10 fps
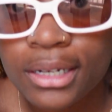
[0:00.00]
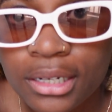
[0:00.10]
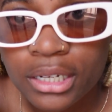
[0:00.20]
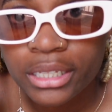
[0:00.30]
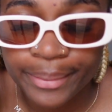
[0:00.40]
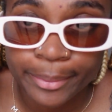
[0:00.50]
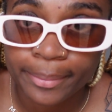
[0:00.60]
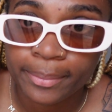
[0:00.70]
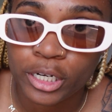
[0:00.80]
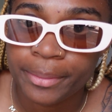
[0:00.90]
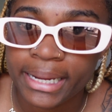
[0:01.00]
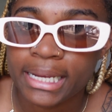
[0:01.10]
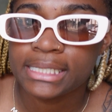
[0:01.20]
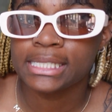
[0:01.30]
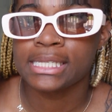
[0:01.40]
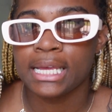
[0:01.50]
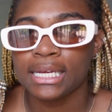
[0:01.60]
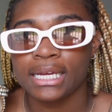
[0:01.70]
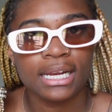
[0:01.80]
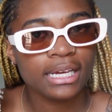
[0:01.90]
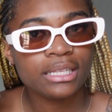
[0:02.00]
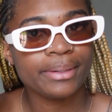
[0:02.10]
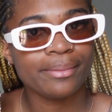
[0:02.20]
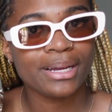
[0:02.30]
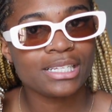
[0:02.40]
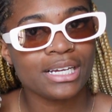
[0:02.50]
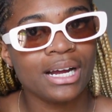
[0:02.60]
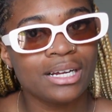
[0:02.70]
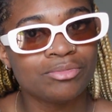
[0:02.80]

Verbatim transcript: Look at the bird, bird box. Look at the bird box, y'all.